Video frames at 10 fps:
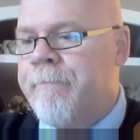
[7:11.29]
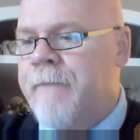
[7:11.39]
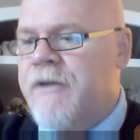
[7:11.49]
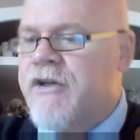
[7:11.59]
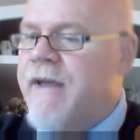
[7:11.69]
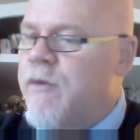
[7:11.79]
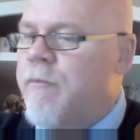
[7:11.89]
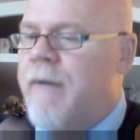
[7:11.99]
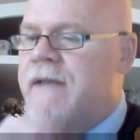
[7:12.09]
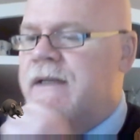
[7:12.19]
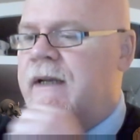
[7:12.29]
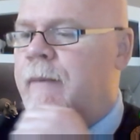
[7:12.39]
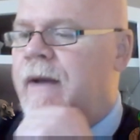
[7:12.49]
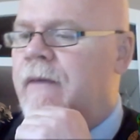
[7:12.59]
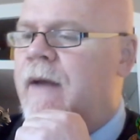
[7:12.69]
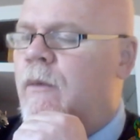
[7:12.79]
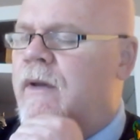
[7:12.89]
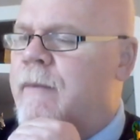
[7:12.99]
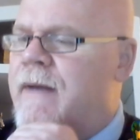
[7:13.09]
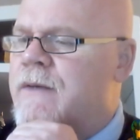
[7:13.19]
And she kept on puzzling about that while
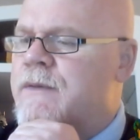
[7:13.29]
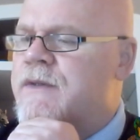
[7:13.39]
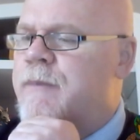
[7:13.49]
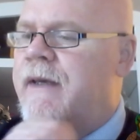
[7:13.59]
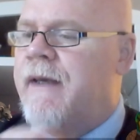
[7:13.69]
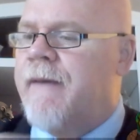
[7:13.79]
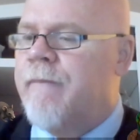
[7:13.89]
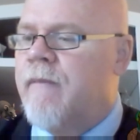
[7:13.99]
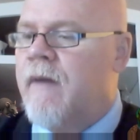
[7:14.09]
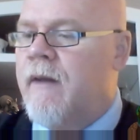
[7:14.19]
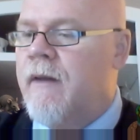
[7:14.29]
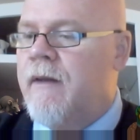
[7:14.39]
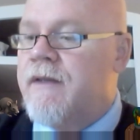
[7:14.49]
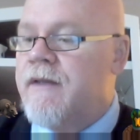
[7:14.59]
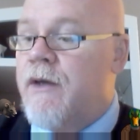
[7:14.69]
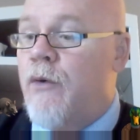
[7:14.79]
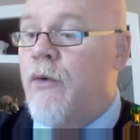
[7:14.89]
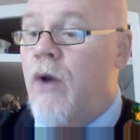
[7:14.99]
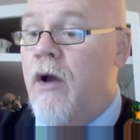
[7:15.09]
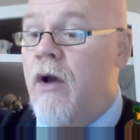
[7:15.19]
the Mouse was speaking. So
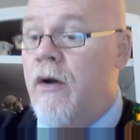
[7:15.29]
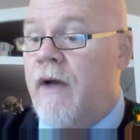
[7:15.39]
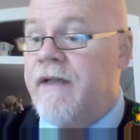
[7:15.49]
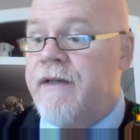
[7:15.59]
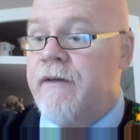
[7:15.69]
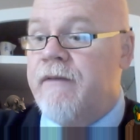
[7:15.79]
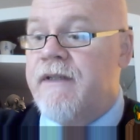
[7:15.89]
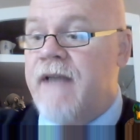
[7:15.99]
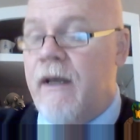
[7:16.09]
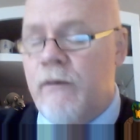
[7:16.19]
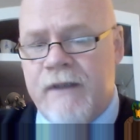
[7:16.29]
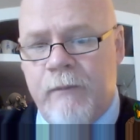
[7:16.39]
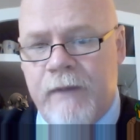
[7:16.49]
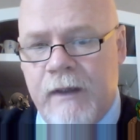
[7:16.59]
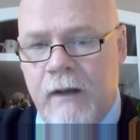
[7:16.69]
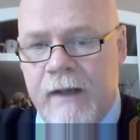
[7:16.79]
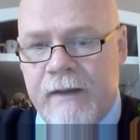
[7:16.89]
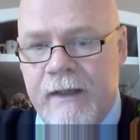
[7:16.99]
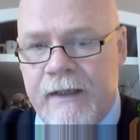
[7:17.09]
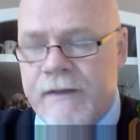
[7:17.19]
her idea of the tale was something like
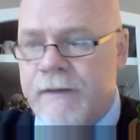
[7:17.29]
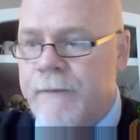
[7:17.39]
this.